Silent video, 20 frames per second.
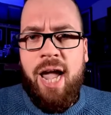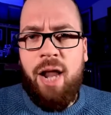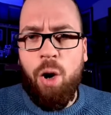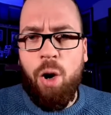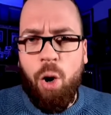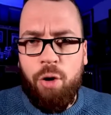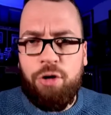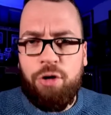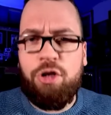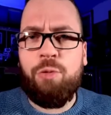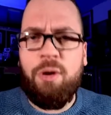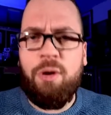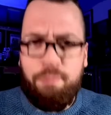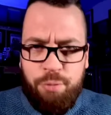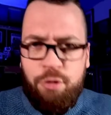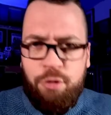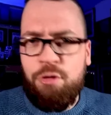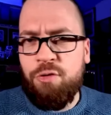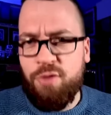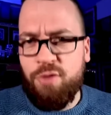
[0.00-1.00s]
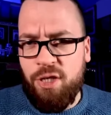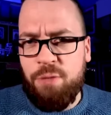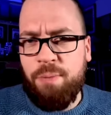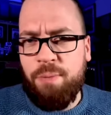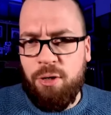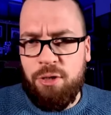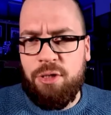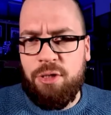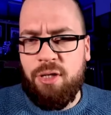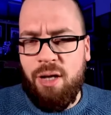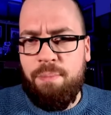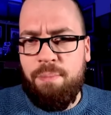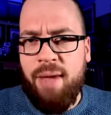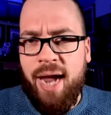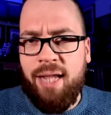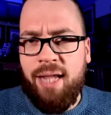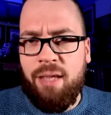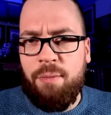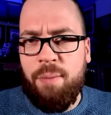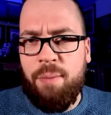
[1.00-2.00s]
in order to improve this person
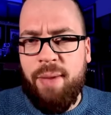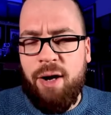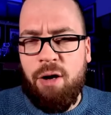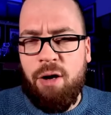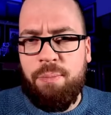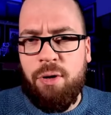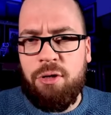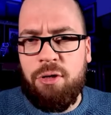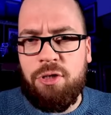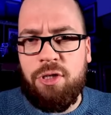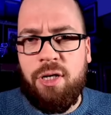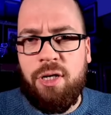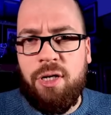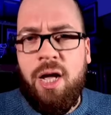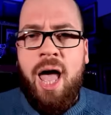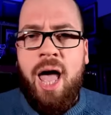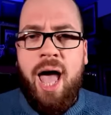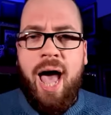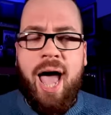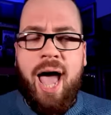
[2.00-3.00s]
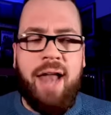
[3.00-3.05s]
and make them a better person.